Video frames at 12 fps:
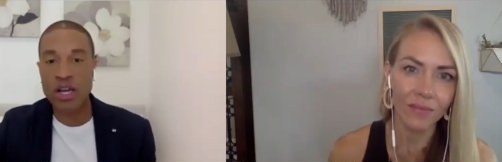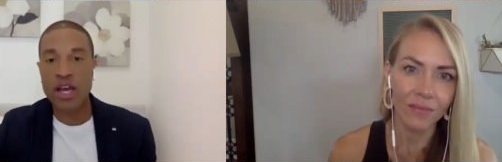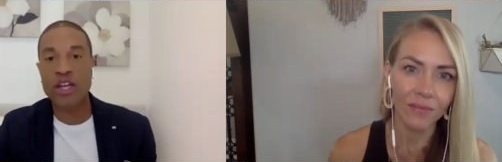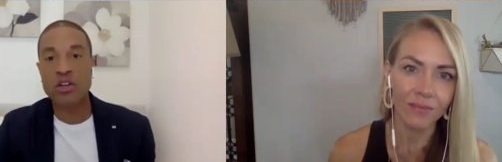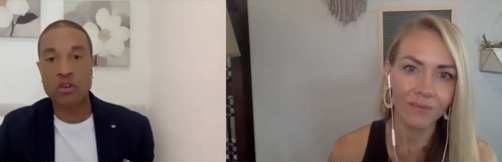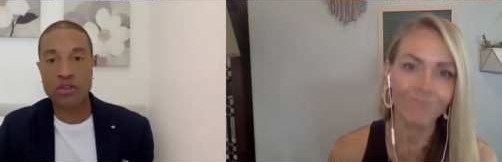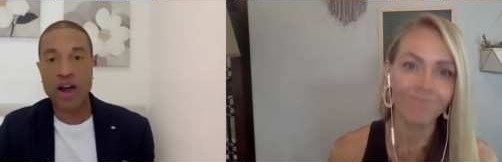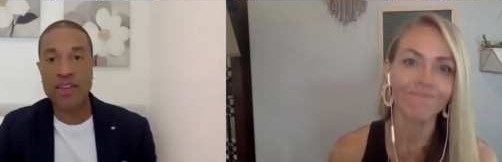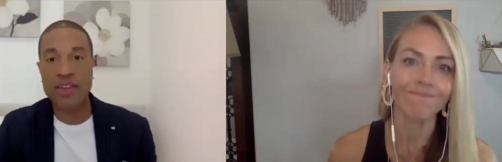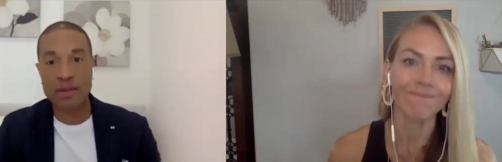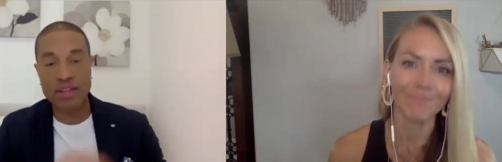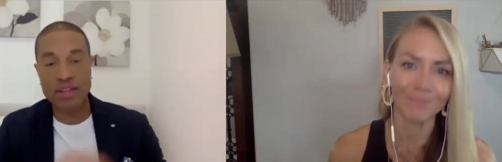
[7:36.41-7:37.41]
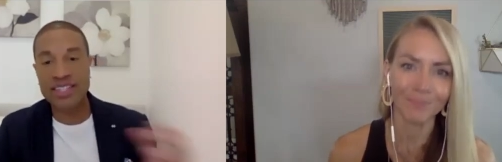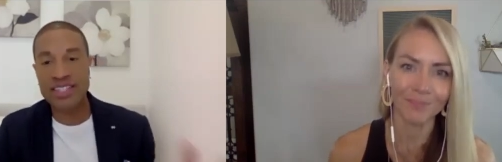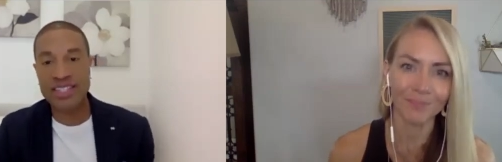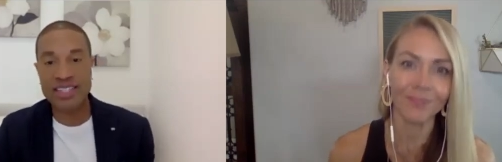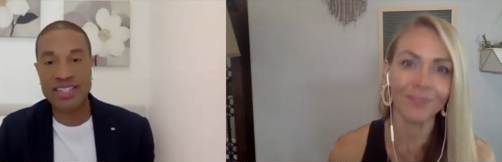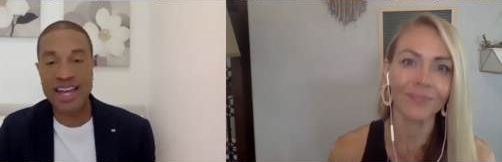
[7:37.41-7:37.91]
Speaker 1: And you'll find that in about
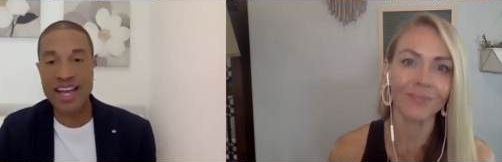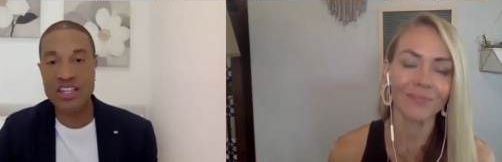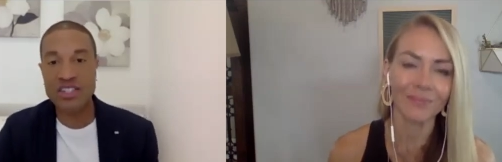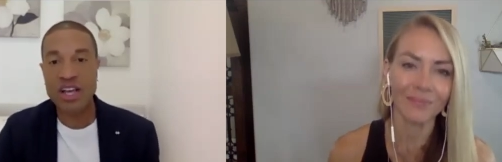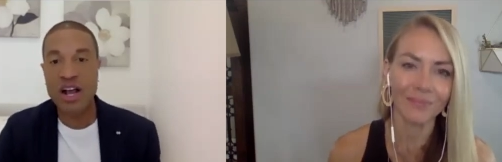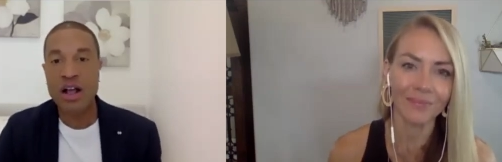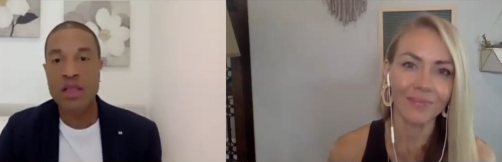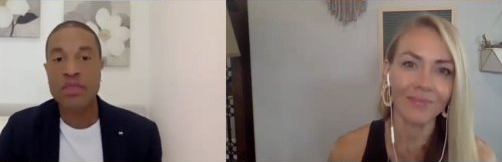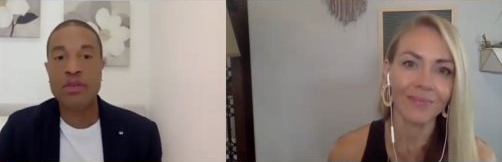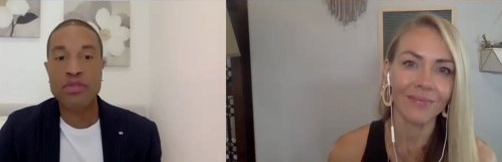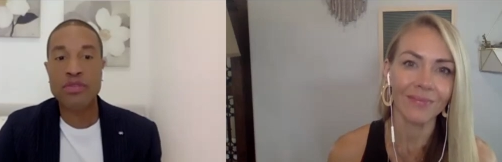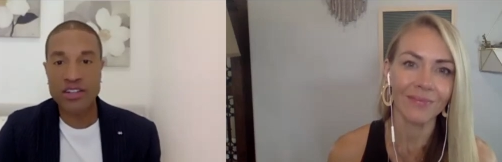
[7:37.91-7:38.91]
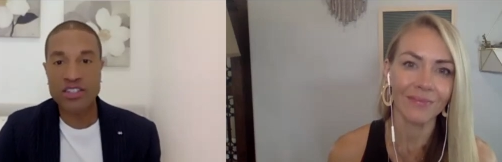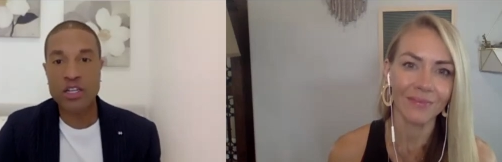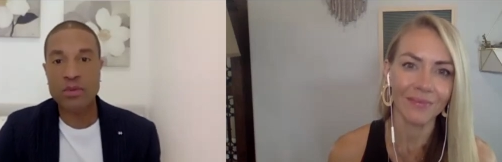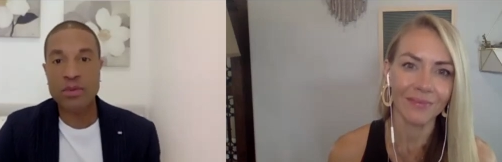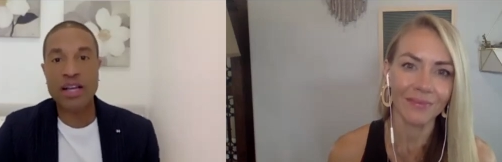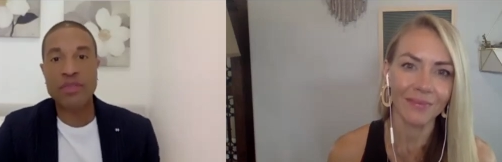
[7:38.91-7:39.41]
sixty-six days, the thoughts that you
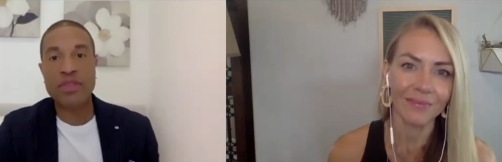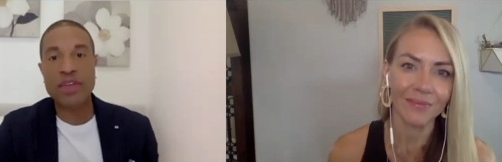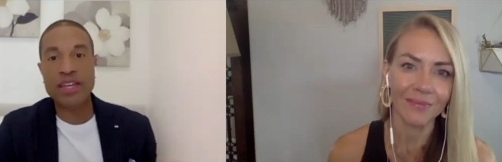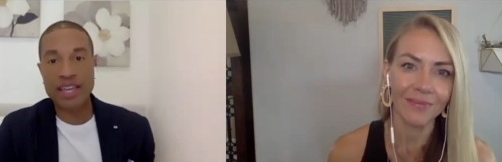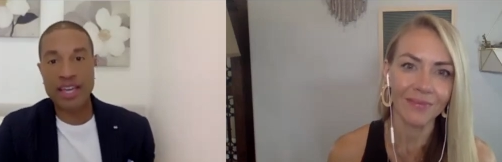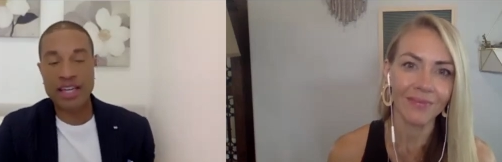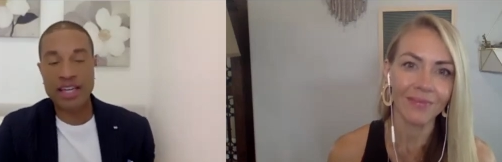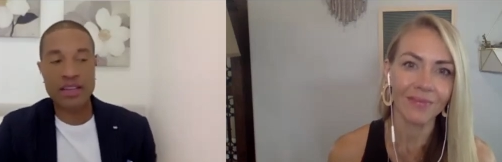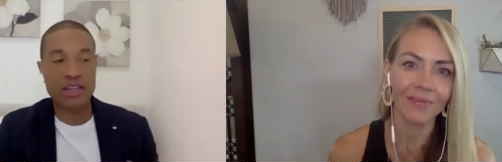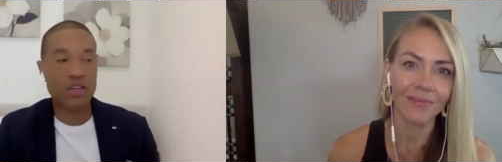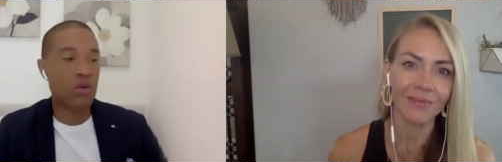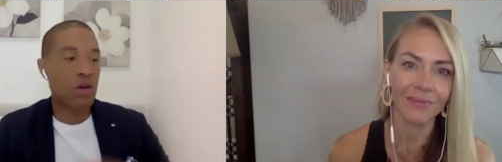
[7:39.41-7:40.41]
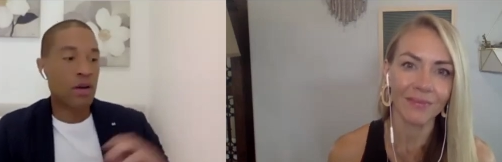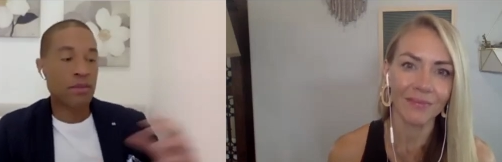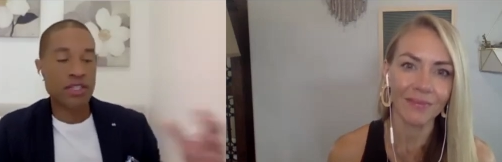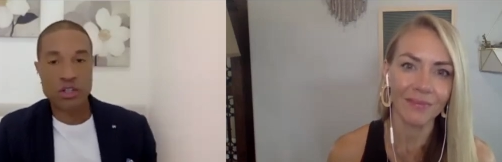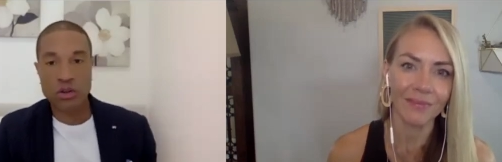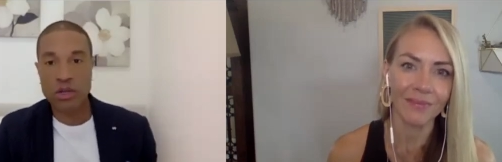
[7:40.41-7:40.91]
begin thinking and the new
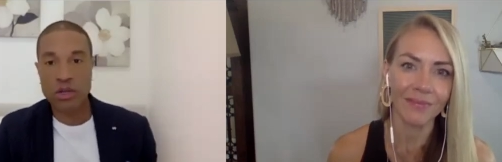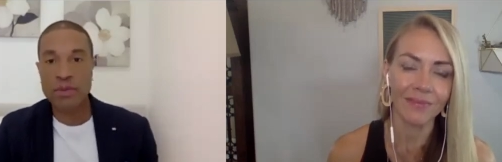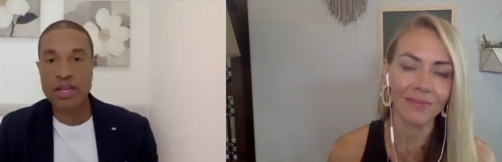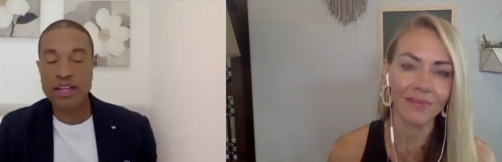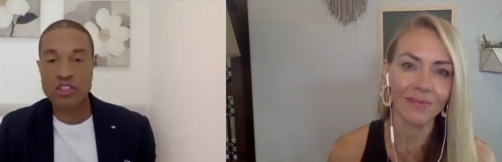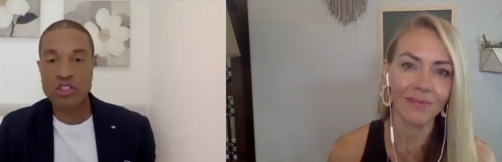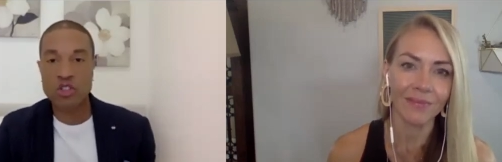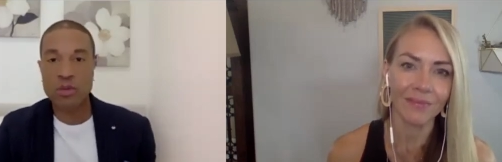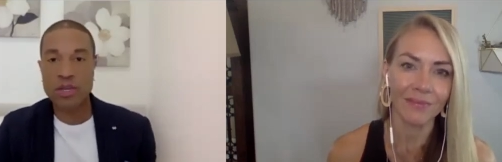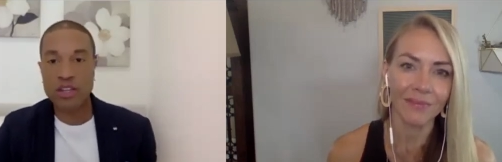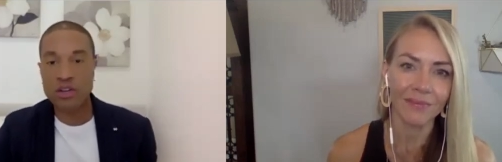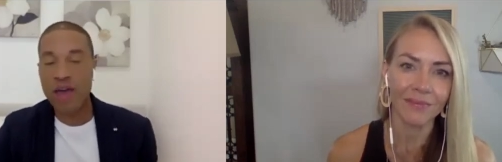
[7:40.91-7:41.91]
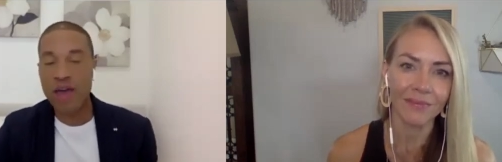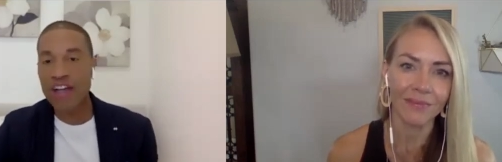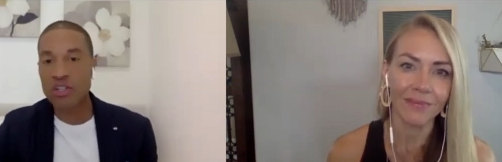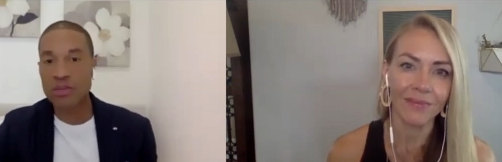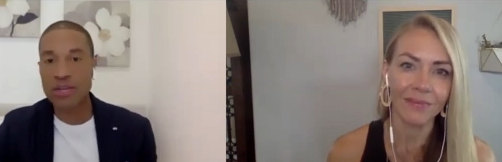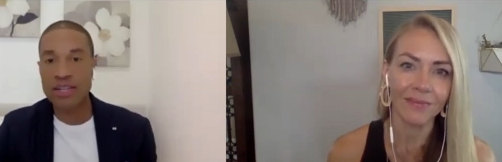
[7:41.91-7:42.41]
material that you begin consuming and the new action
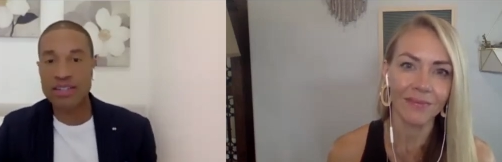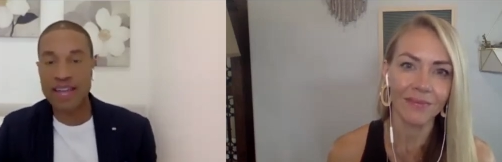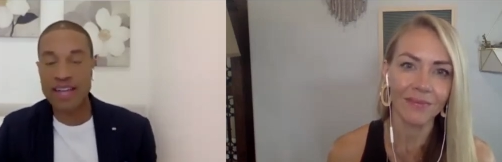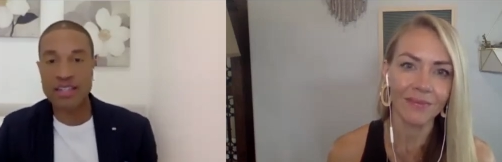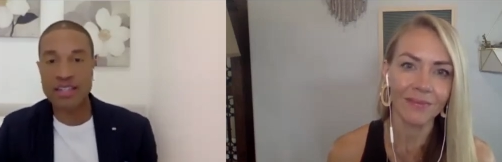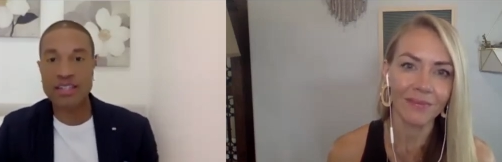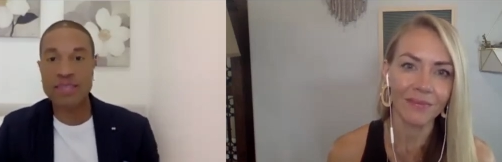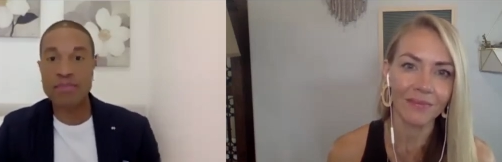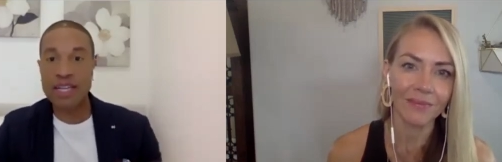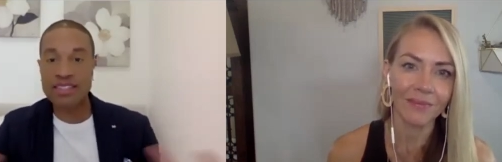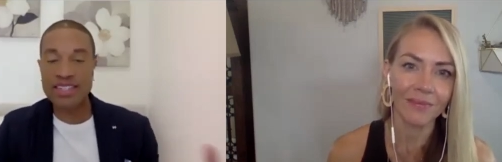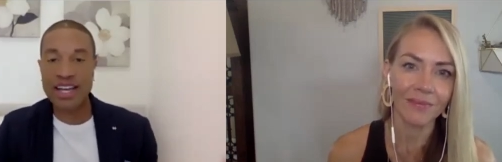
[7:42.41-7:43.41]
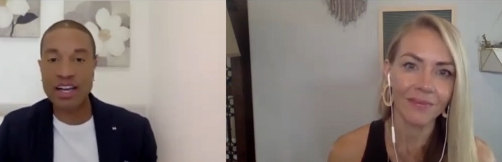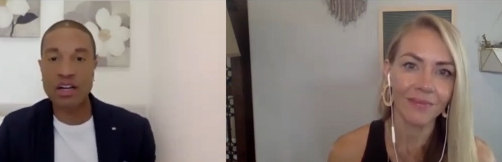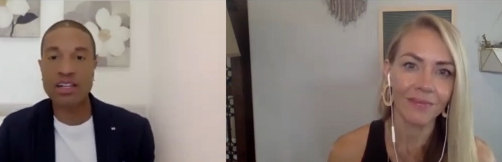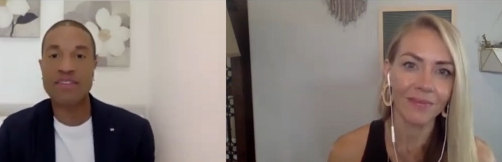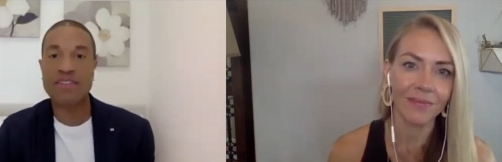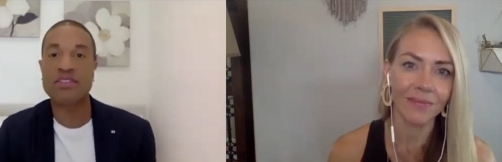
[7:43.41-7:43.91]
you begin taking begins to take on a
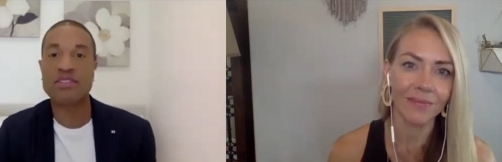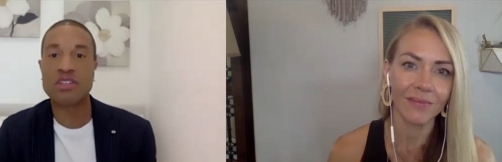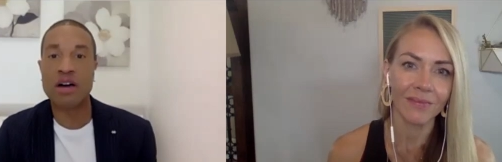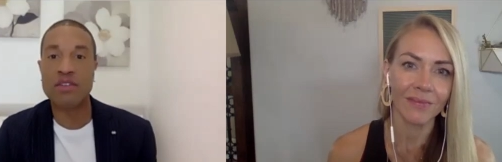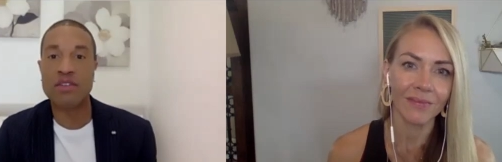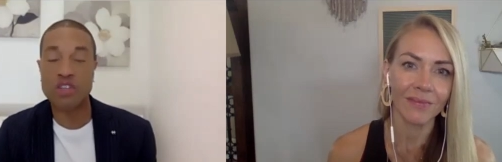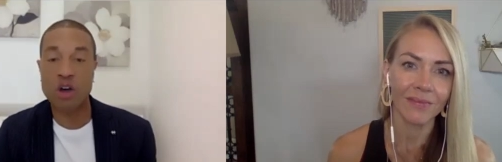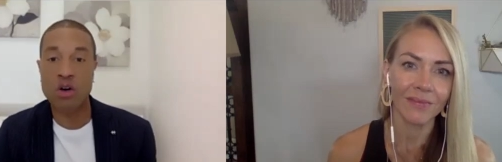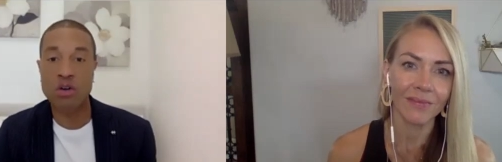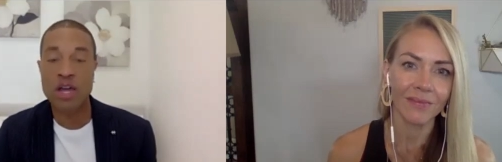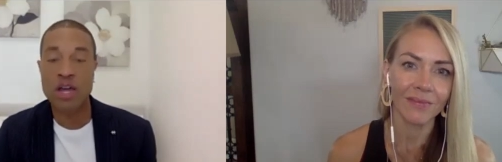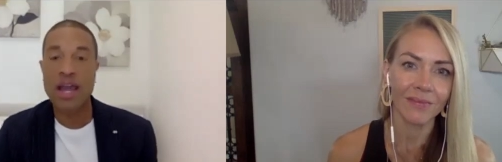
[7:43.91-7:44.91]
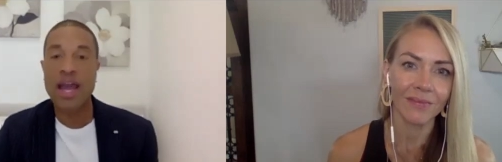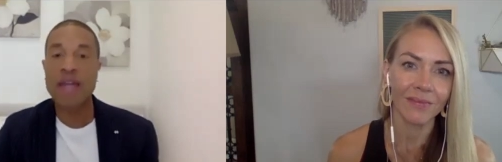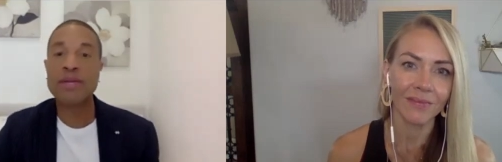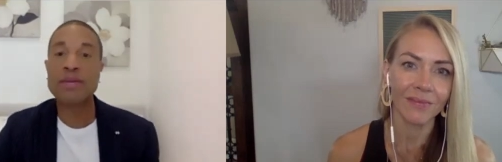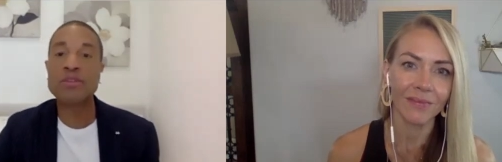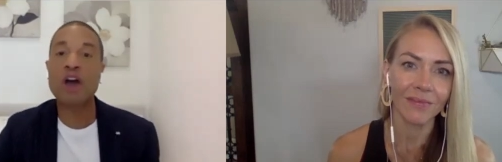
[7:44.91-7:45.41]
life of its own, and it
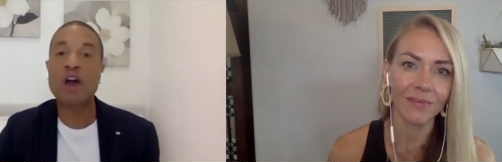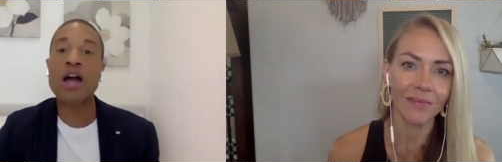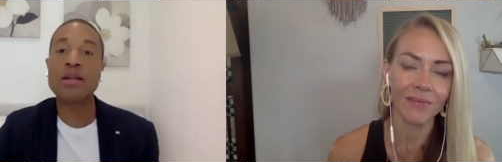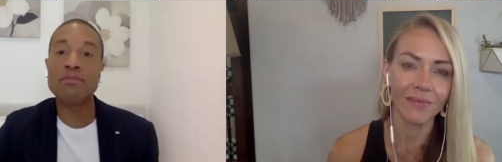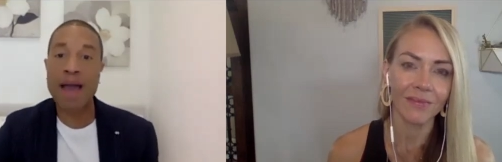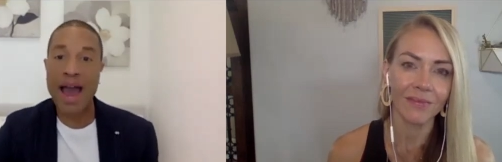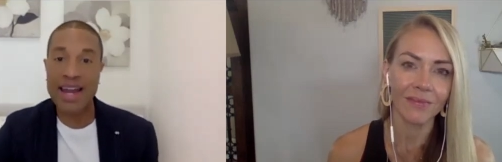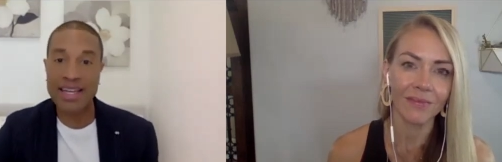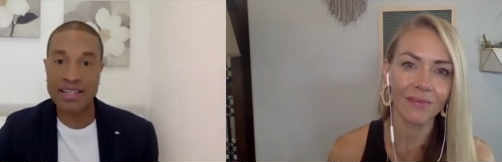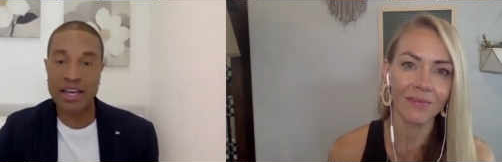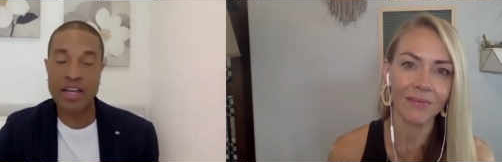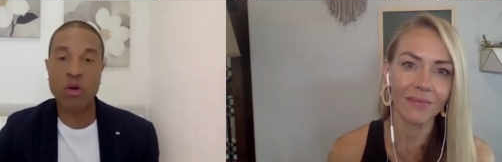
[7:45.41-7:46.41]
becomes automatic and